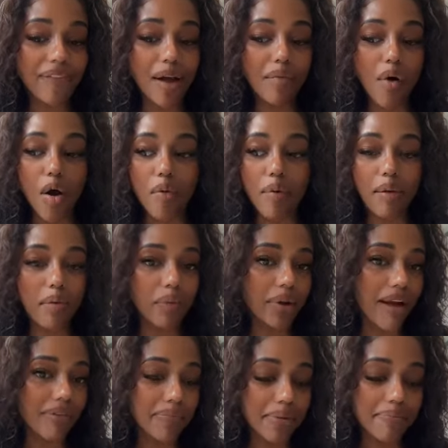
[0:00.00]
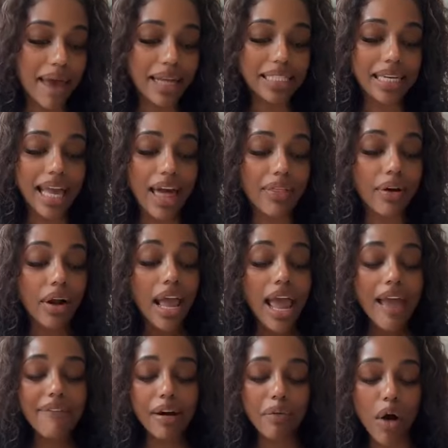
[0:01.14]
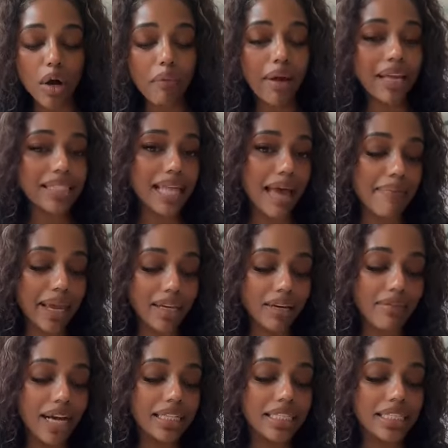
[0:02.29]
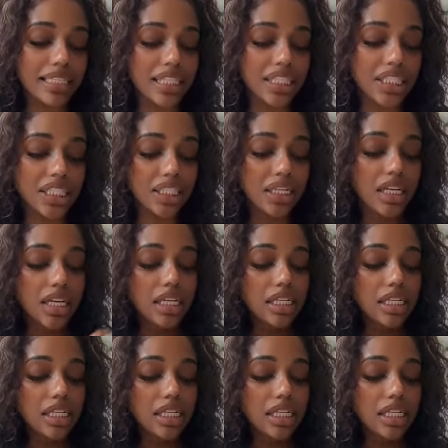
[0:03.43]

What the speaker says: If I walk away, will we ever be back together? If I walk away, is that making the right decision?